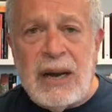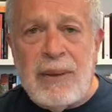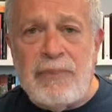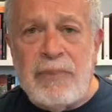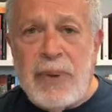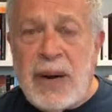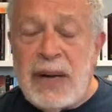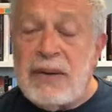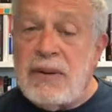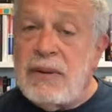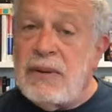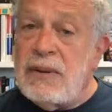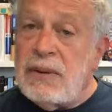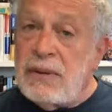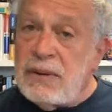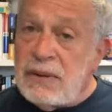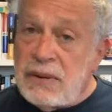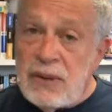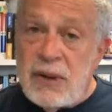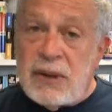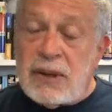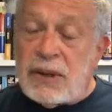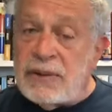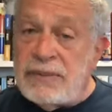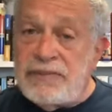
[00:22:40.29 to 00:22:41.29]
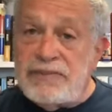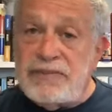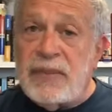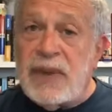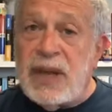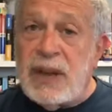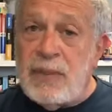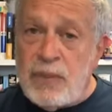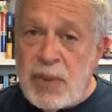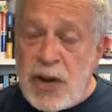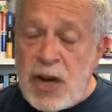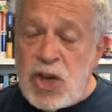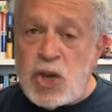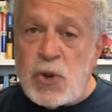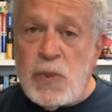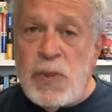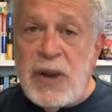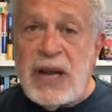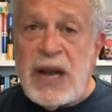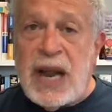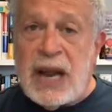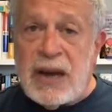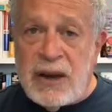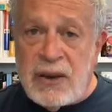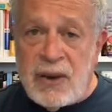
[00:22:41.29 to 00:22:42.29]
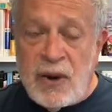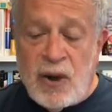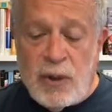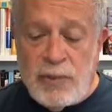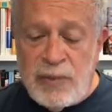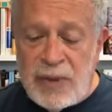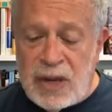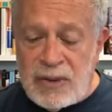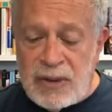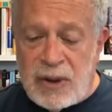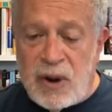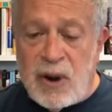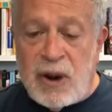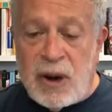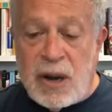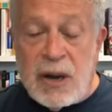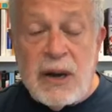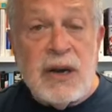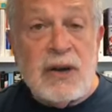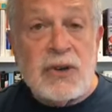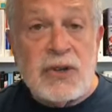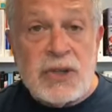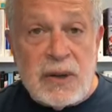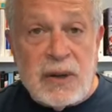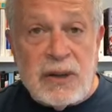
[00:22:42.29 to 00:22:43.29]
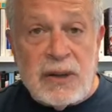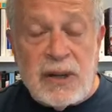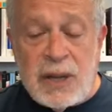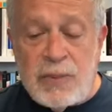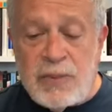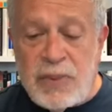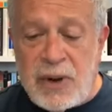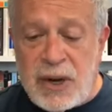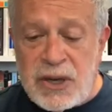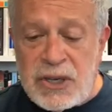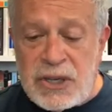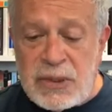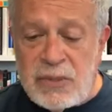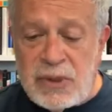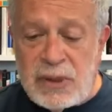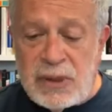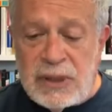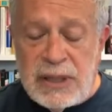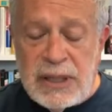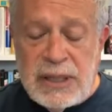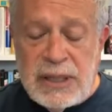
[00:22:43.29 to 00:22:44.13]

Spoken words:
But, look, impeachment and annulment are certainly possible.